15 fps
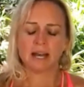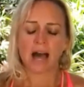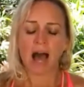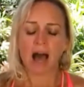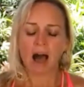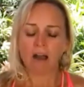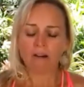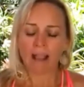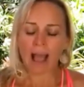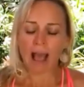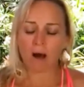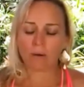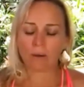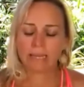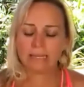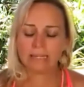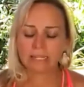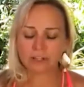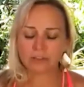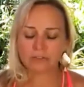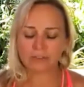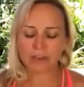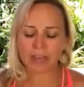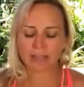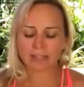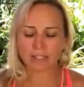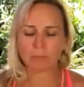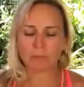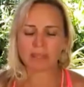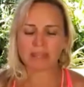are our
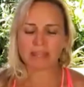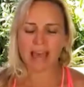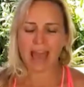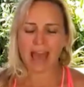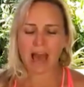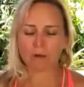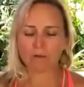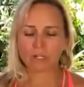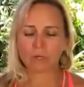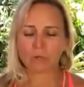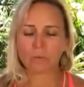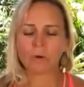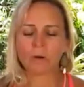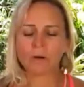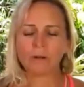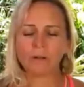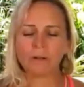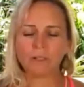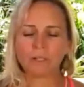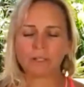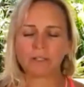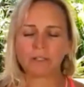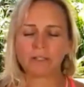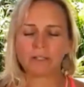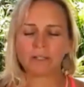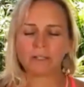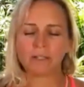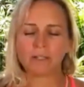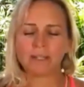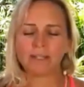interface with the outer world,
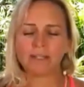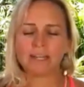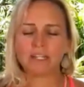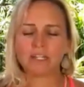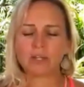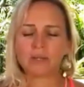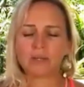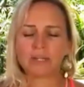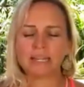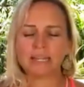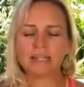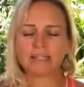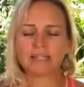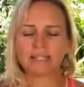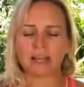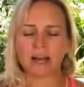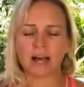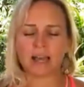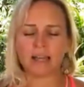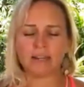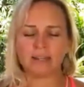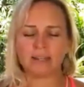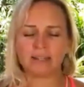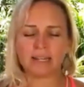they turn inside.